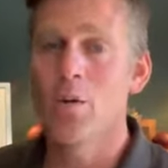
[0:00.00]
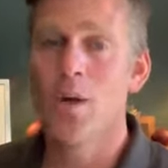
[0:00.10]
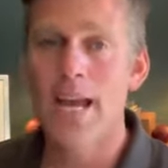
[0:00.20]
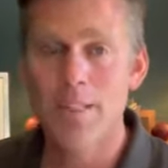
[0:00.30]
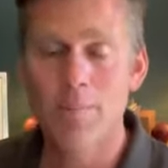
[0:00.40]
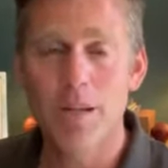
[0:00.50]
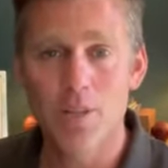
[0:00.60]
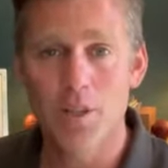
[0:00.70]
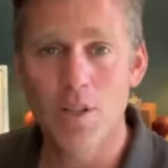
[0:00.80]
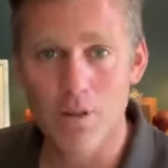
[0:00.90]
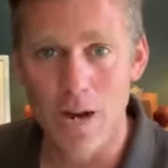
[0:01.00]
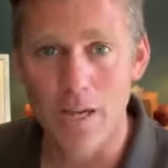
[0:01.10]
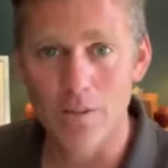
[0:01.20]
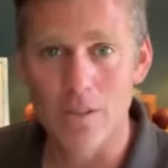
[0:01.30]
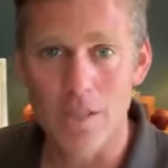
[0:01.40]
we had to be able to see the
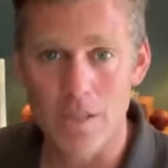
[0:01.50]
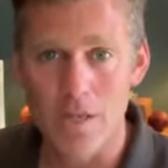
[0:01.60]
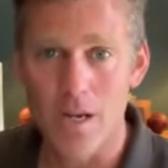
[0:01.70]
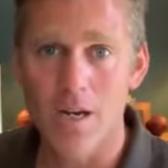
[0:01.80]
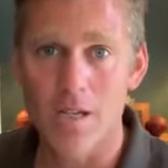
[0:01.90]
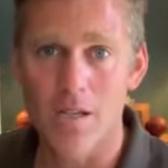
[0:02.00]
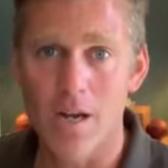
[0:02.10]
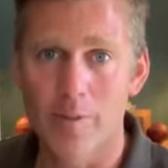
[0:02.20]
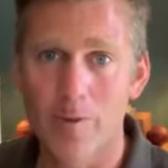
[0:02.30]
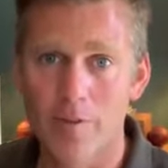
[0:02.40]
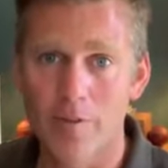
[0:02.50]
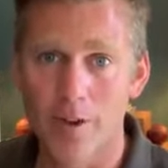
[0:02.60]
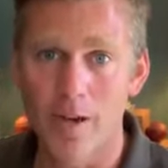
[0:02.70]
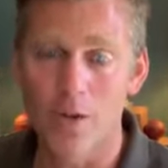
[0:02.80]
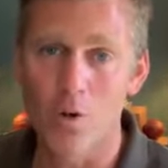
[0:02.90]
ground the entire time we were flying,